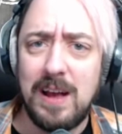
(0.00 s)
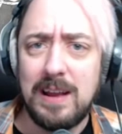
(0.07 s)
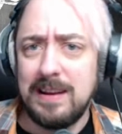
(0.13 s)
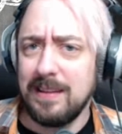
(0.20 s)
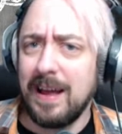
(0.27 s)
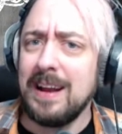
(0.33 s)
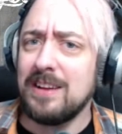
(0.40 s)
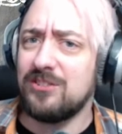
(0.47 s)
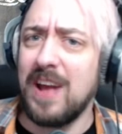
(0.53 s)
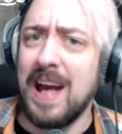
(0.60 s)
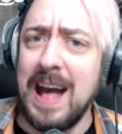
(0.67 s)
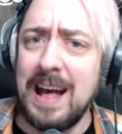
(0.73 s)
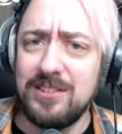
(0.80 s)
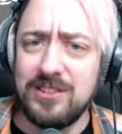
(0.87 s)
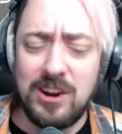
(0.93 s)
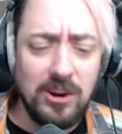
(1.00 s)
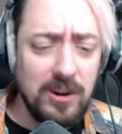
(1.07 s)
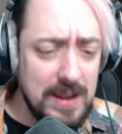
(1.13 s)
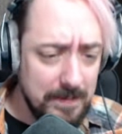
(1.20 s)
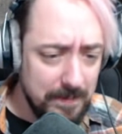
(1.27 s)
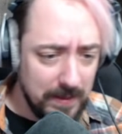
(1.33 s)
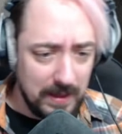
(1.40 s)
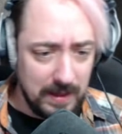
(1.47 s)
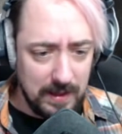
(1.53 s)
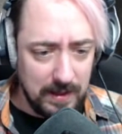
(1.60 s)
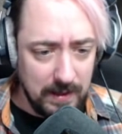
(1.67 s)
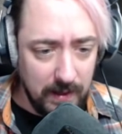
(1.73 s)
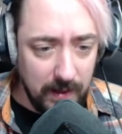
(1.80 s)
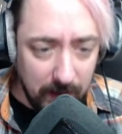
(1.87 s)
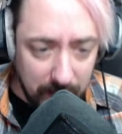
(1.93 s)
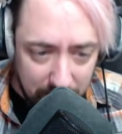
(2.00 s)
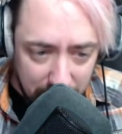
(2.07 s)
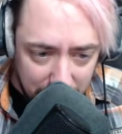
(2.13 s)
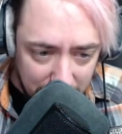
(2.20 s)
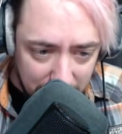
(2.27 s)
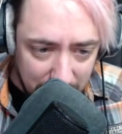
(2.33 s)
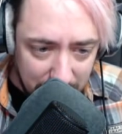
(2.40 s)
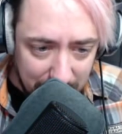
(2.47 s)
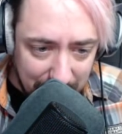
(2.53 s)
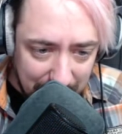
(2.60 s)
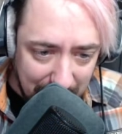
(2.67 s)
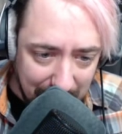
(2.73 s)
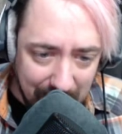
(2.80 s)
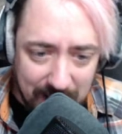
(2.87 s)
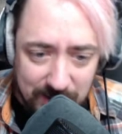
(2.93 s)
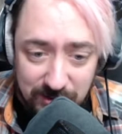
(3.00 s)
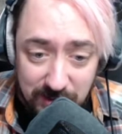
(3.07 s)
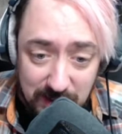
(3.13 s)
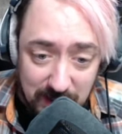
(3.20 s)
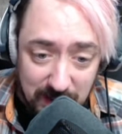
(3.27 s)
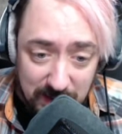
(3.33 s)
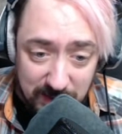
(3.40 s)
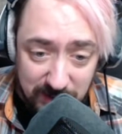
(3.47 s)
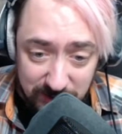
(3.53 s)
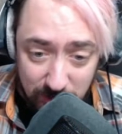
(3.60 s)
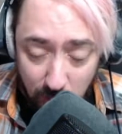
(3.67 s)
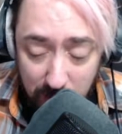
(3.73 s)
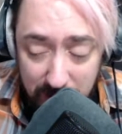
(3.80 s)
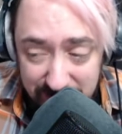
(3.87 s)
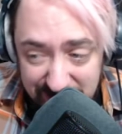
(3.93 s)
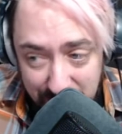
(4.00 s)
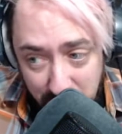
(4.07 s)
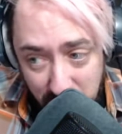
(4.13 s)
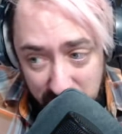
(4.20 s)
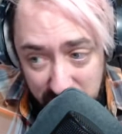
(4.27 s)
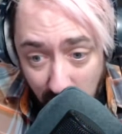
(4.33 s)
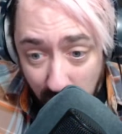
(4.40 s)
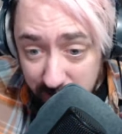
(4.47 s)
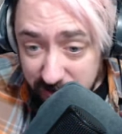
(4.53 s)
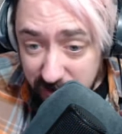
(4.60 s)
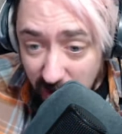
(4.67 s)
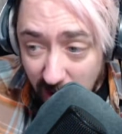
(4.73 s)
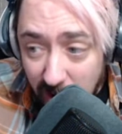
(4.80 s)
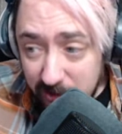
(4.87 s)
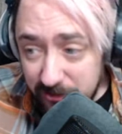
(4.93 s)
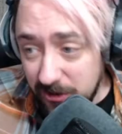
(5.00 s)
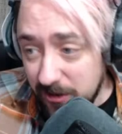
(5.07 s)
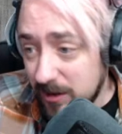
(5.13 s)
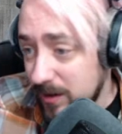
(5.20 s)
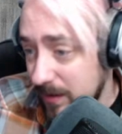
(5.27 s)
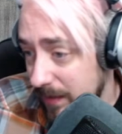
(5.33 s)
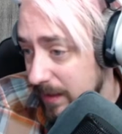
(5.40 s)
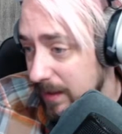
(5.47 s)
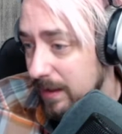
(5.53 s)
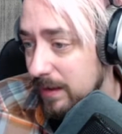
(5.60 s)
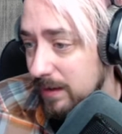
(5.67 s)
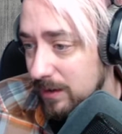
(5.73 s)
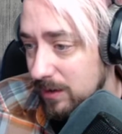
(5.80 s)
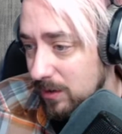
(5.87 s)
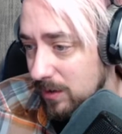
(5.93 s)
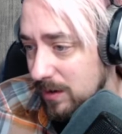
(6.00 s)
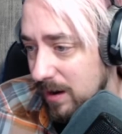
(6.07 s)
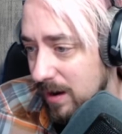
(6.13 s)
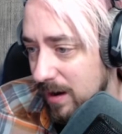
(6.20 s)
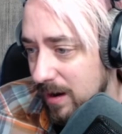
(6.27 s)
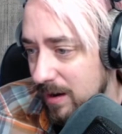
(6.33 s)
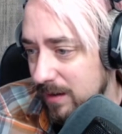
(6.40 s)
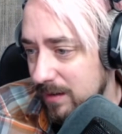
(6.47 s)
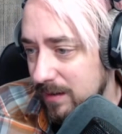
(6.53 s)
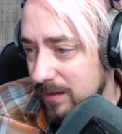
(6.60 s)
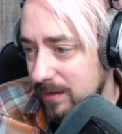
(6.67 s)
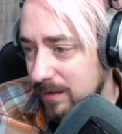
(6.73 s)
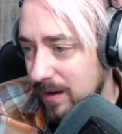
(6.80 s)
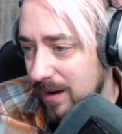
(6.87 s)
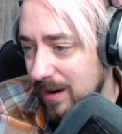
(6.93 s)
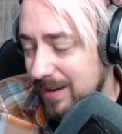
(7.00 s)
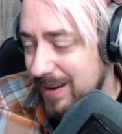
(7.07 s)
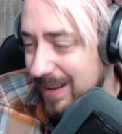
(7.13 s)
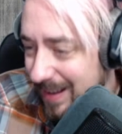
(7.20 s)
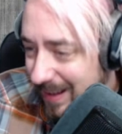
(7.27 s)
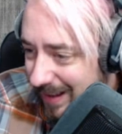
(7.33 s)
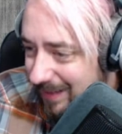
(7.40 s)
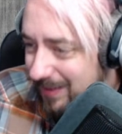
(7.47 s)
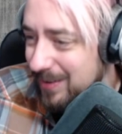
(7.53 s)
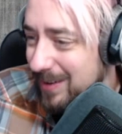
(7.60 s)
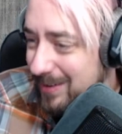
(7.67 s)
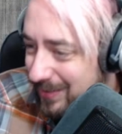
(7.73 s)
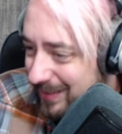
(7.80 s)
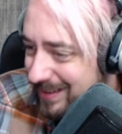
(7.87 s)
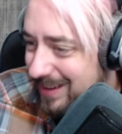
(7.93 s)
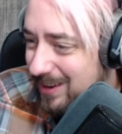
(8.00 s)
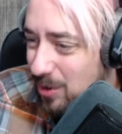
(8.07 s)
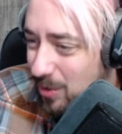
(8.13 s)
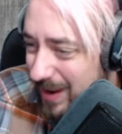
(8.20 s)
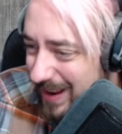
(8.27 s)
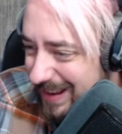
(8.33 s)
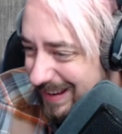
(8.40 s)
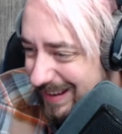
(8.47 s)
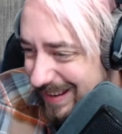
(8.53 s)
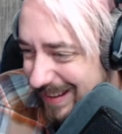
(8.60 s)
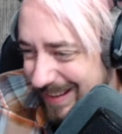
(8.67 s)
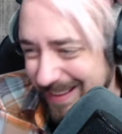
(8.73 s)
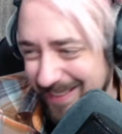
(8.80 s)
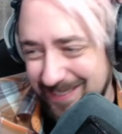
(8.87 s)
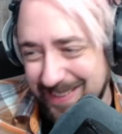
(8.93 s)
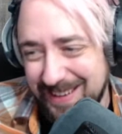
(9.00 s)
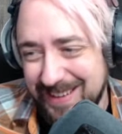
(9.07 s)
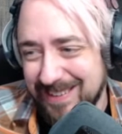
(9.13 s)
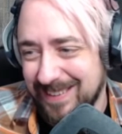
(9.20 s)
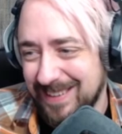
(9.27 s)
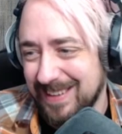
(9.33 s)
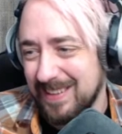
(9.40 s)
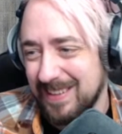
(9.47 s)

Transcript: You like jazz, Yuri? Haha. Actually, the story isn't about a ghost at all, Sugar. Good hark for the queen. Oh my god.